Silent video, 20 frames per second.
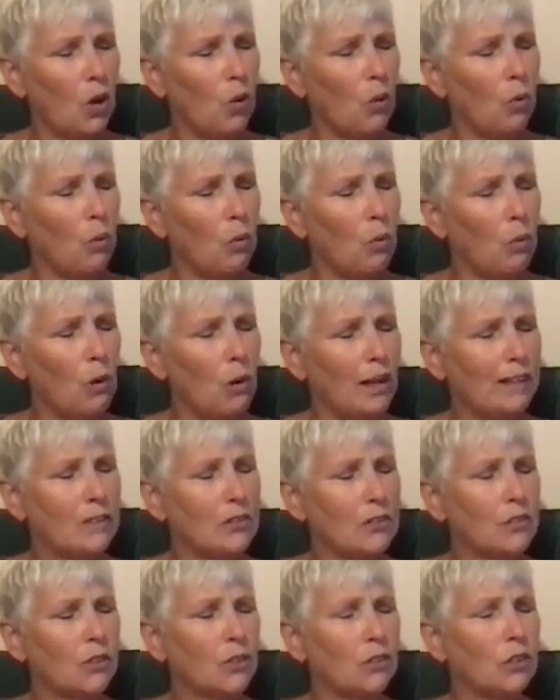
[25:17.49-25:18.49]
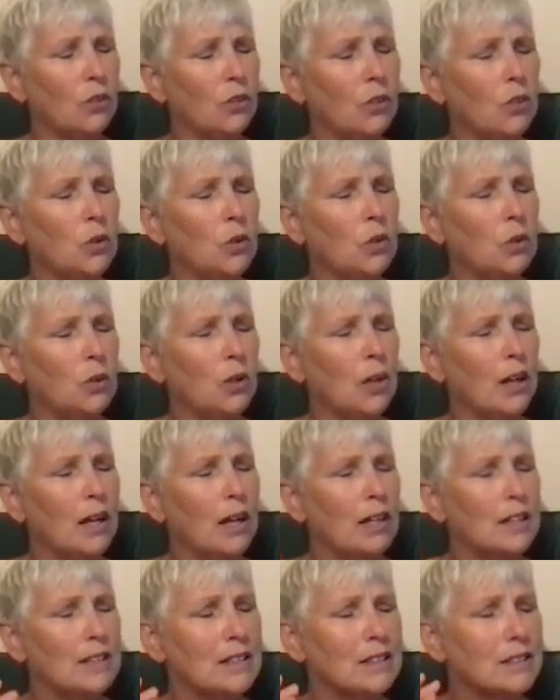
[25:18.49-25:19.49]
once you
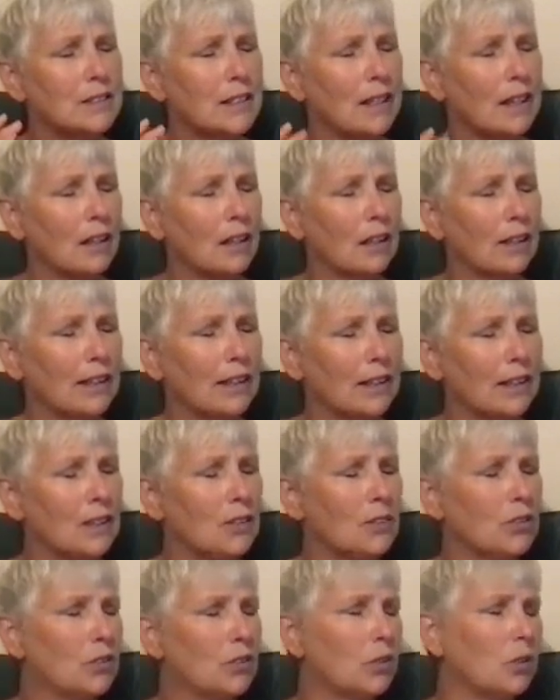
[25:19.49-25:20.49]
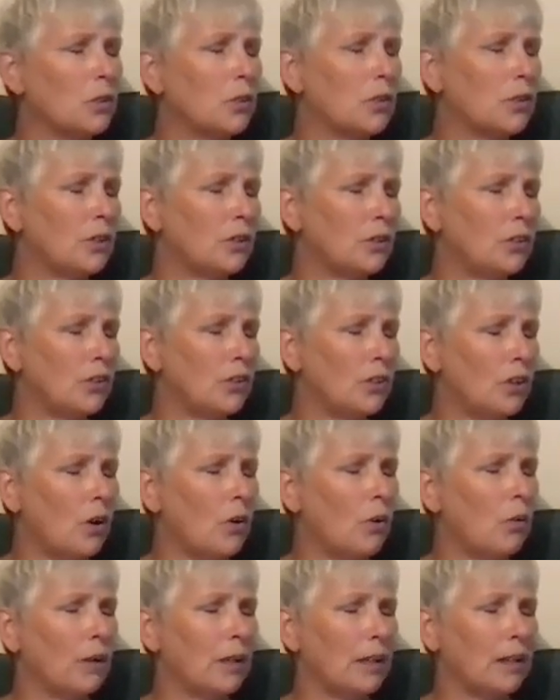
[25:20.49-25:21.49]
settle into the
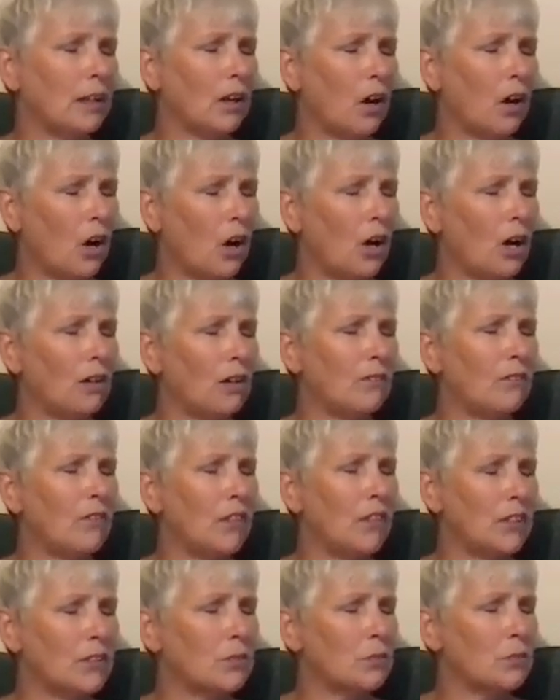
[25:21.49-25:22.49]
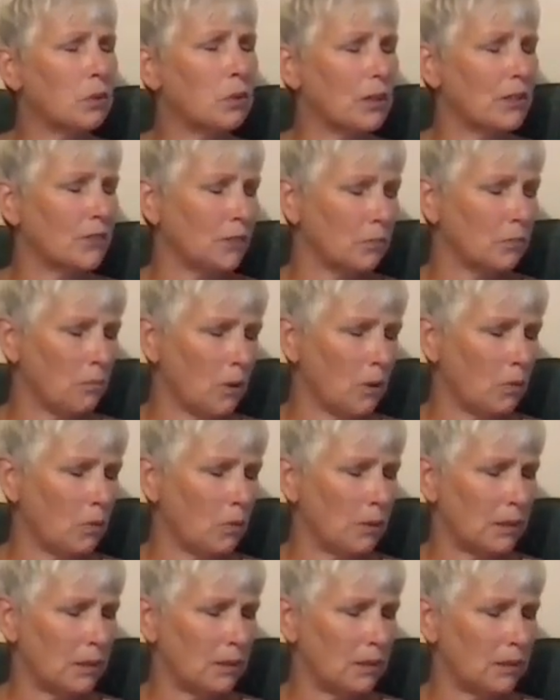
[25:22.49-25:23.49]
knowing of this present
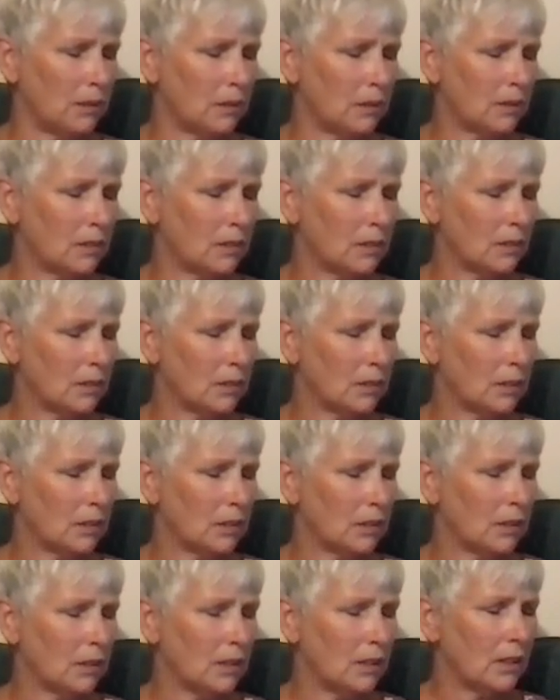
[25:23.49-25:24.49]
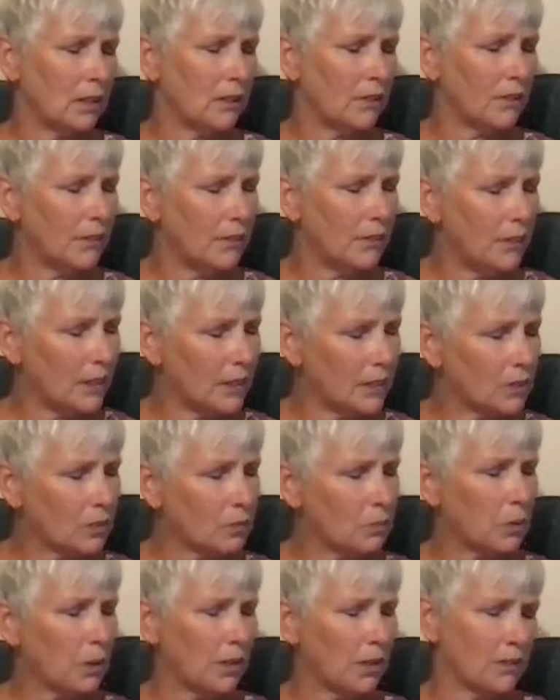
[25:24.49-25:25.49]
moment. This
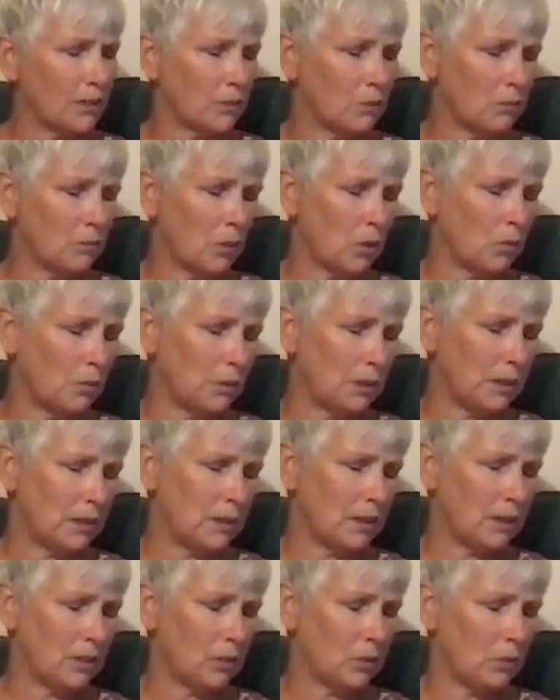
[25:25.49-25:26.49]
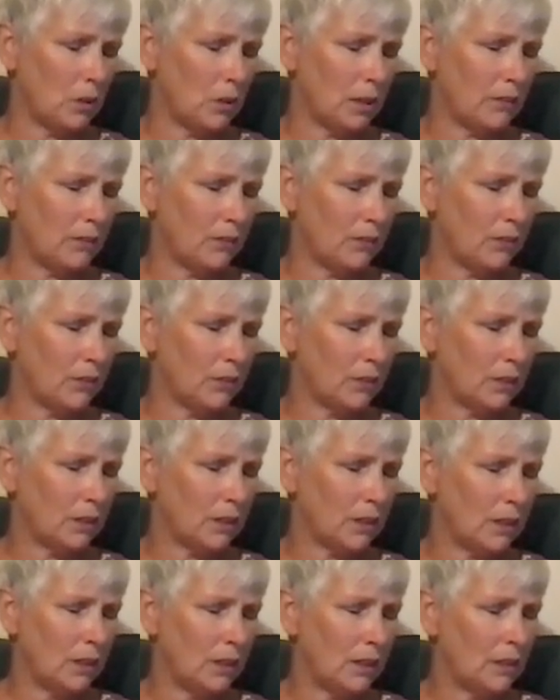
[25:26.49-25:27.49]
present moment, dear ones,
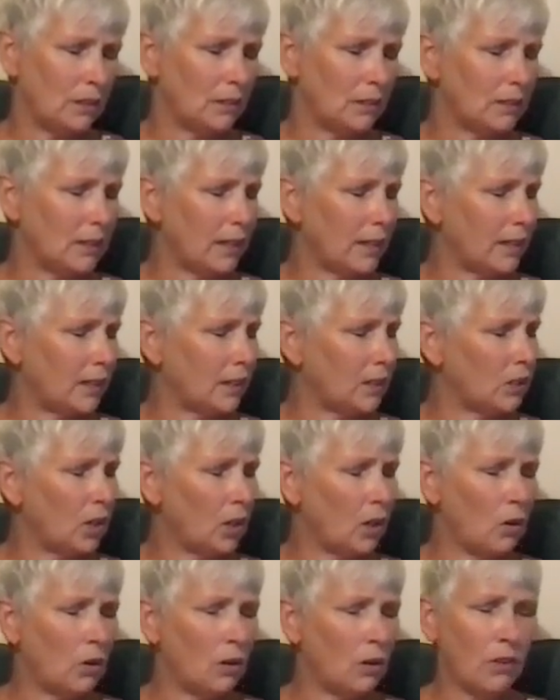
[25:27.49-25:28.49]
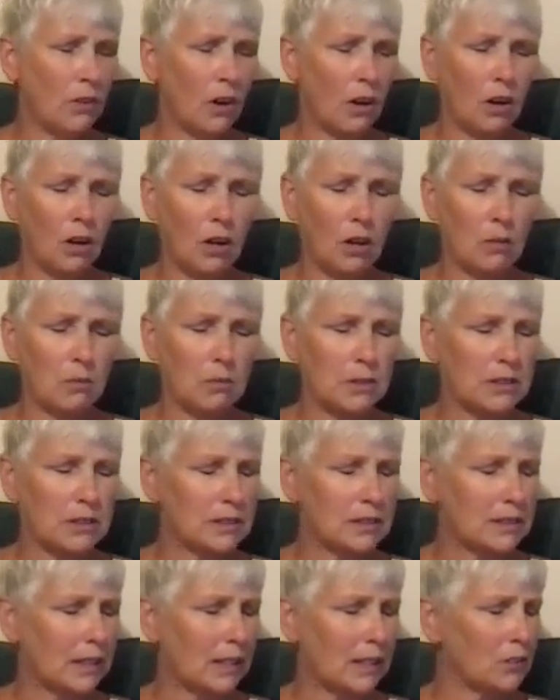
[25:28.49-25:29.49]
letting go of all
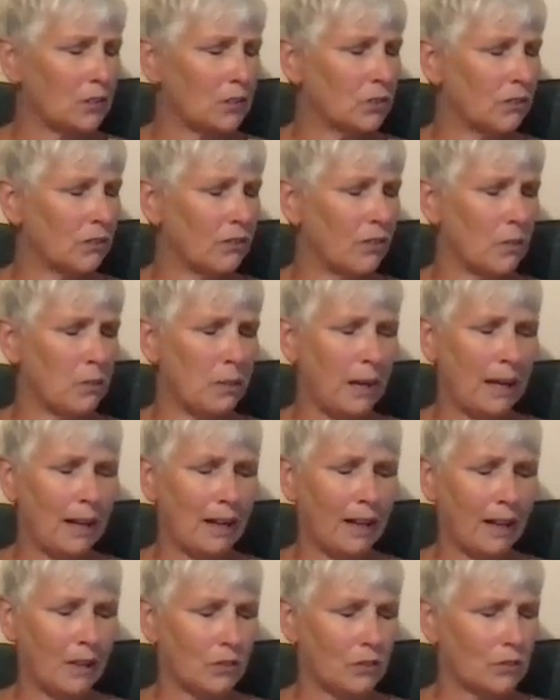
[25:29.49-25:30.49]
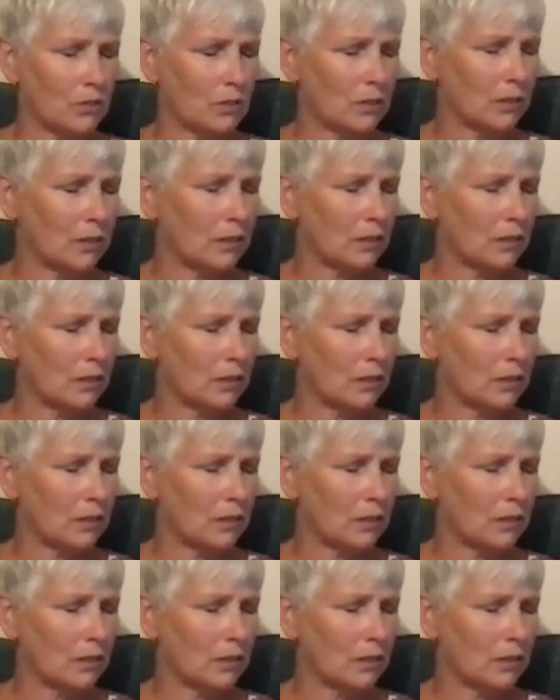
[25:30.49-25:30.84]
mistakes of the past.